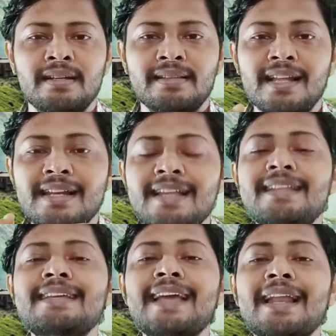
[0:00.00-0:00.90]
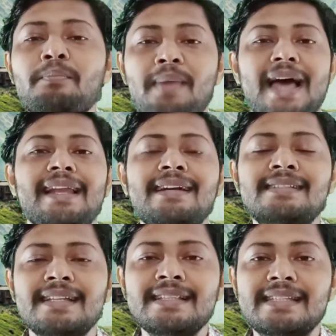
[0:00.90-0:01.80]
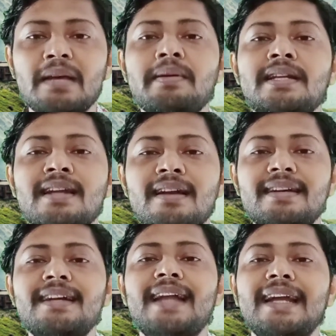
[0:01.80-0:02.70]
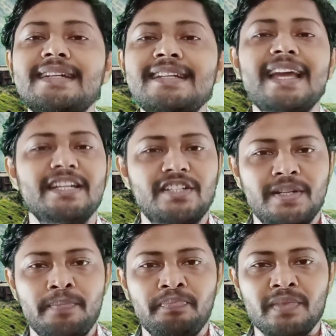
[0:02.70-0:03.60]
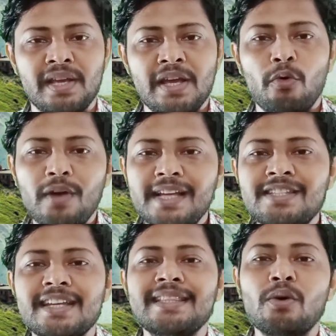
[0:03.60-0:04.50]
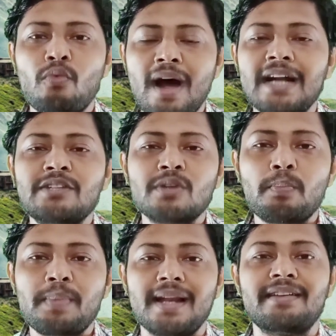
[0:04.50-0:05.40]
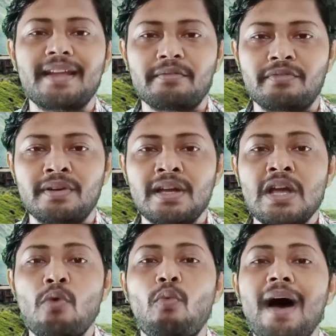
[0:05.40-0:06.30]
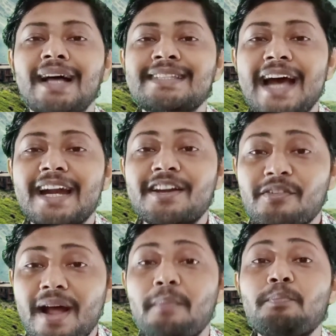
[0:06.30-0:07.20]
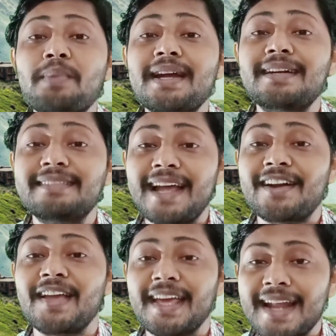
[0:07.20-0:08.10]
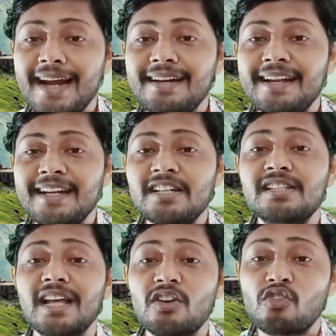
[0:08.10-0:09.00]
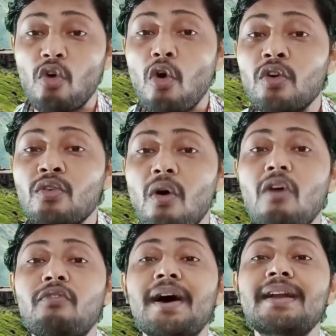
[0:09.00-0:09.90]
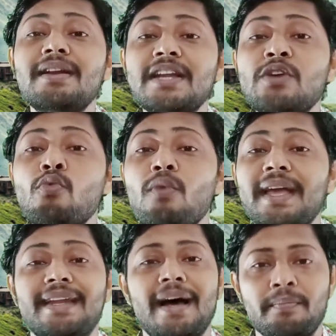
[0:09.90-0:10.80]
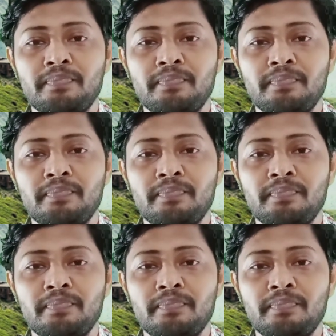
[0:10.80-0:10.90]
the Lyrical Ballads in 1798, which, in the words of Palgrave, was a trumpet that heralded the dawn of a new era.